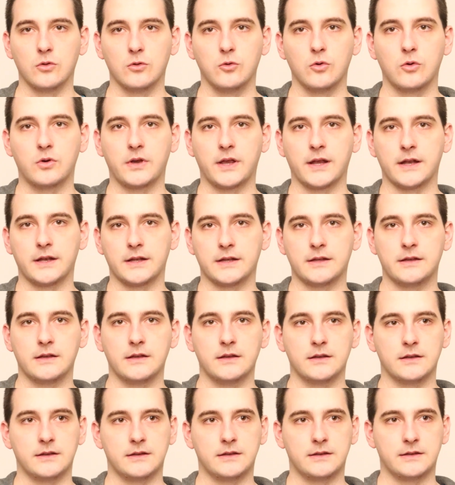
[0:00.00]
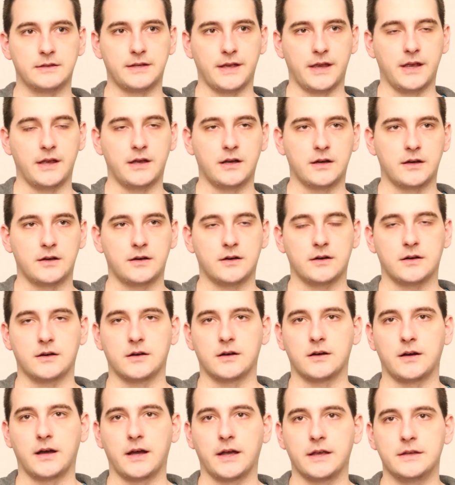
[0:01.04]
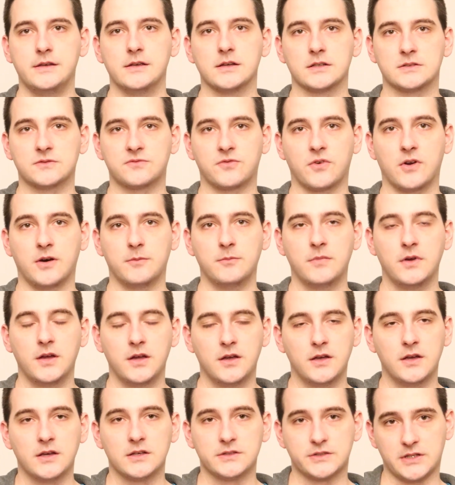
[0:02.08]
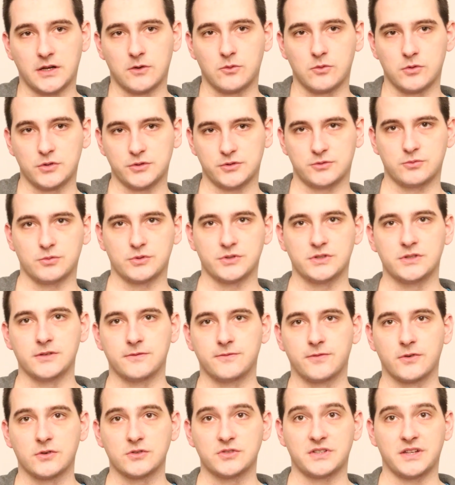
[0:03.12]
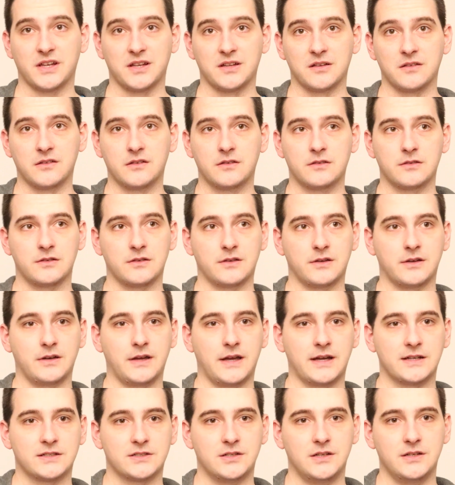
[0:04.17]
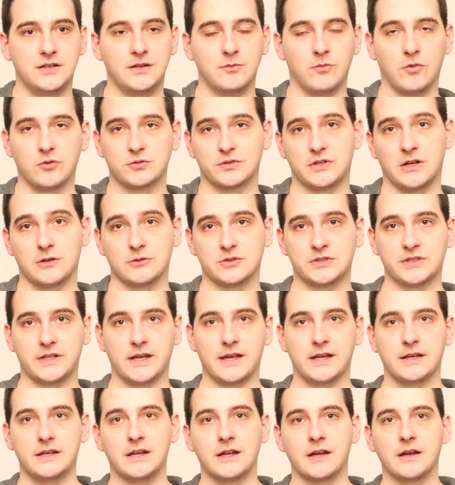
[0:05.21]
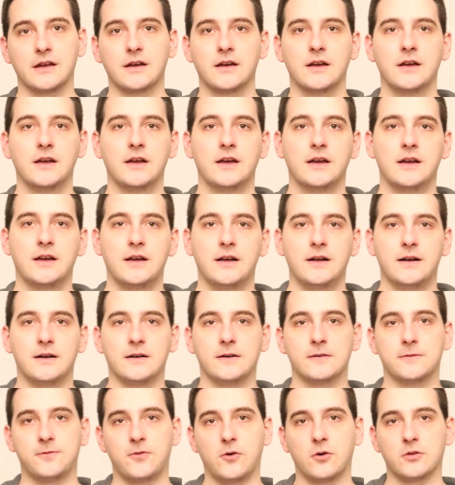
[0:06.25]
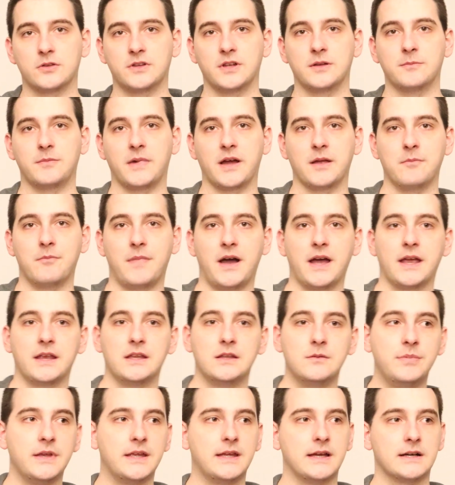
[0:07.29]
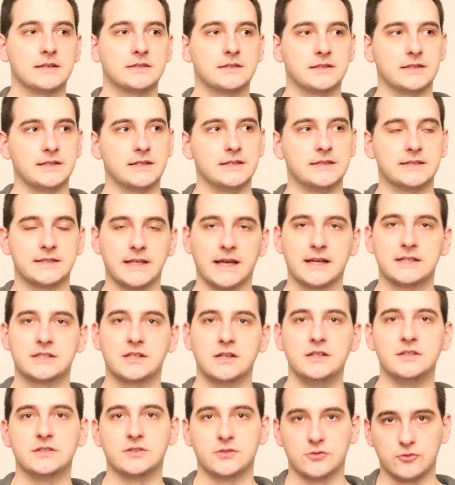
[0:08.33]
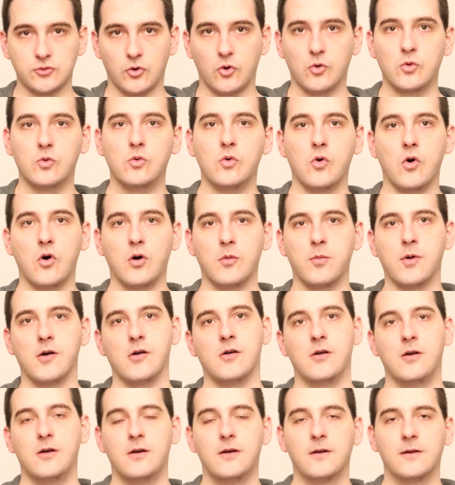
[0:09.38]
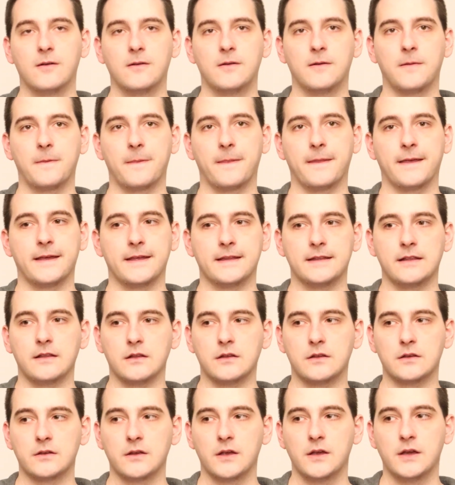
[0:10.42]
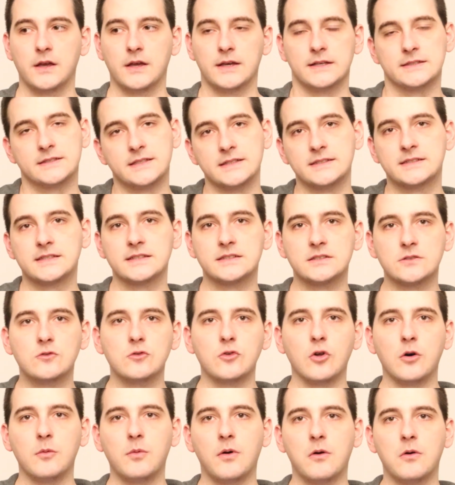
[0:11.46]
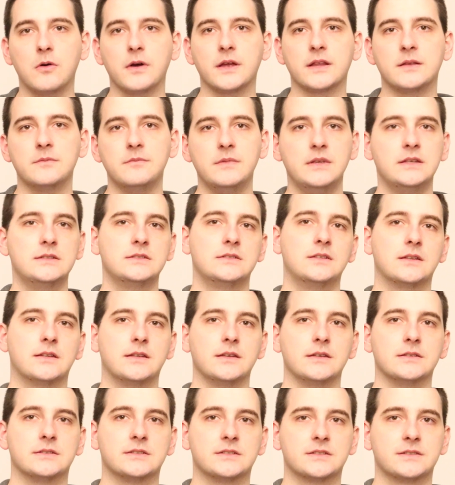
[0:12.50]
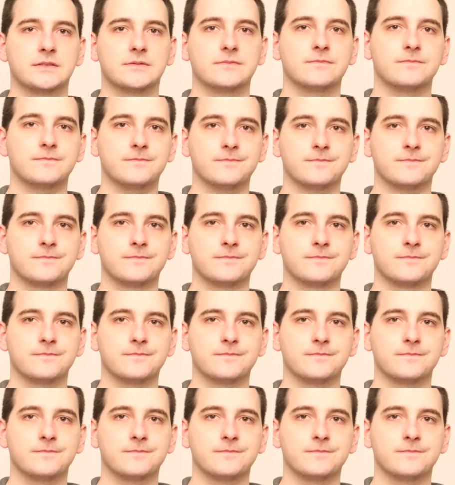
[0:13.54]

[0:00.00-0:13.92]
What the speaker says: look and take ideas from, Star Wars was the first and actually the most outstanding thought in my mind, because it's actually so global. And since it's global, it means that it's